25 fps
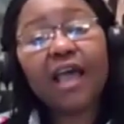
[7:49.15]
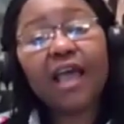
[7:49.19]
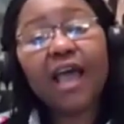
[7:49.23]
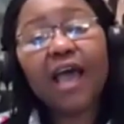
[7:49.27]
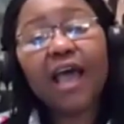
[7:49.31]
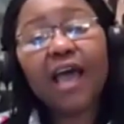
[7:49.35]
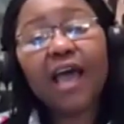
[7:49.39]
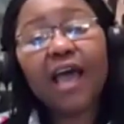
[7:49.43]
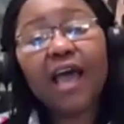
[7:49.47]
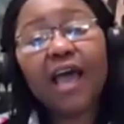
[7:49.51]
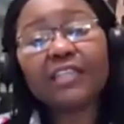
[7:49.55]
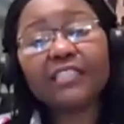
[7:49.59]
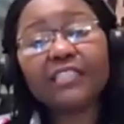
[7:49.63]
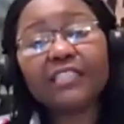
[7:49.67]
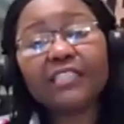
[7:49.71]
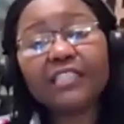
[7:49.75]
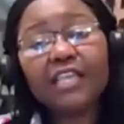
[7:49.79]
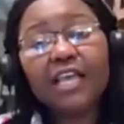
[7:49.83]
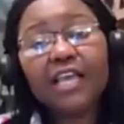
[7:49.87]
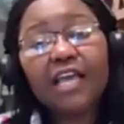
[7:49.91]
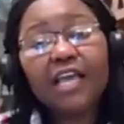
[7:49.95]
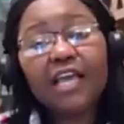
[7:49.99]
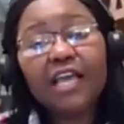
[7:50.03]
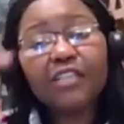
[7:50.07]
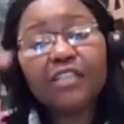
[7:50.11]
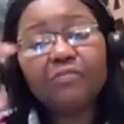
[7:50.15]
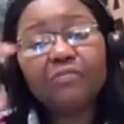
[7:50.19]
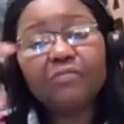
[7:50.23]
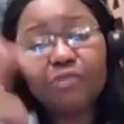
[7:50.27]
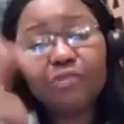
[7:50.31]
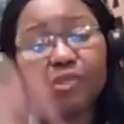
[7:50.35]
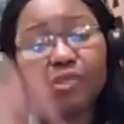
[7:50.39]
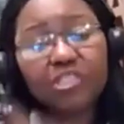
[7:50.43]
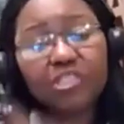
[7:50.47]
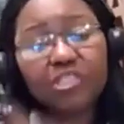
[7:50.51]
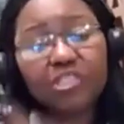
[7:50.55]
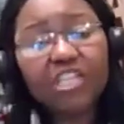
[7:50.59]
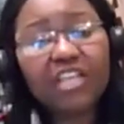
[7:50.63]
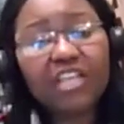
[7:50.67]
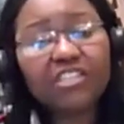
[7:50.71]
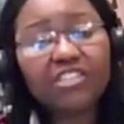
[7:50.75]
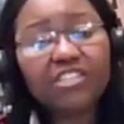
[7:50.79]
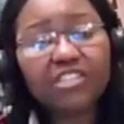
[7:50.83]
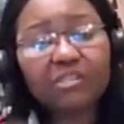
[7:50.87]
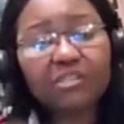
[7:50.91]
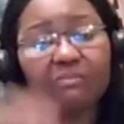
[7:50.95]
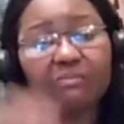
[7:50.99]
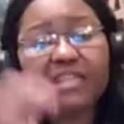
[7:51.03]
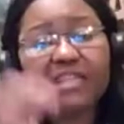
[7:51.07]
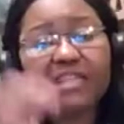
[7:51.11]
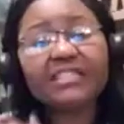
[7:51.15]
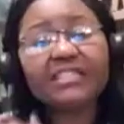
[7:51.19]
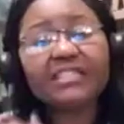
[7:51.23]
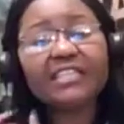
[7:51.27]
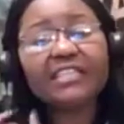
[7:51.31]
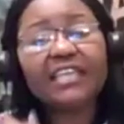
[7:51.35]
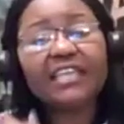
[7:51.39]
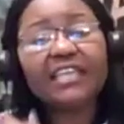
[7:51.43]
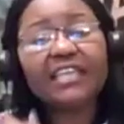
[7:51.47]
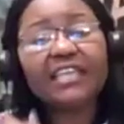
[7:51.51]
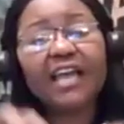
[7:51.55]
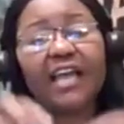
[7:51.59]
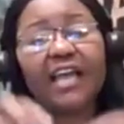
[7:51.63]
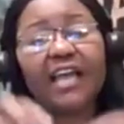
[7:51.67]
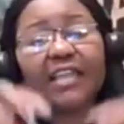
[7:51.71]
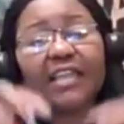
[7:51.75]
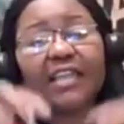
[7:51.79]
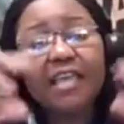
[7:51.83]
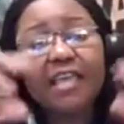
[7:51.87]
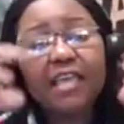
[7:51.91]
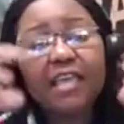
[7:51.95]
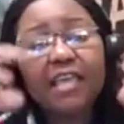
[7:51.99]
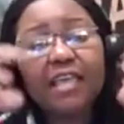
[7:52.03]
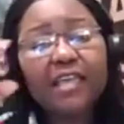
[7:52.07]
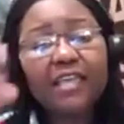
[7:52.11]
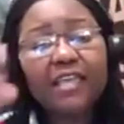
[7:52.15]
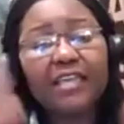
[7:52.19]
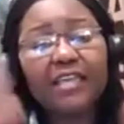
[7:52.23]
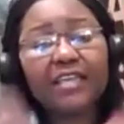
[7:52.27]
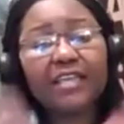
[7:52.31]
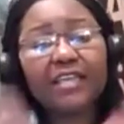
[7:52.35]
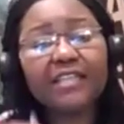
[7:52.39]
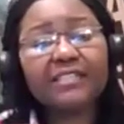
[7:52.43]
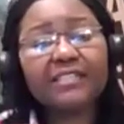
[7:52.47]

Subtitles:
And the mutation basically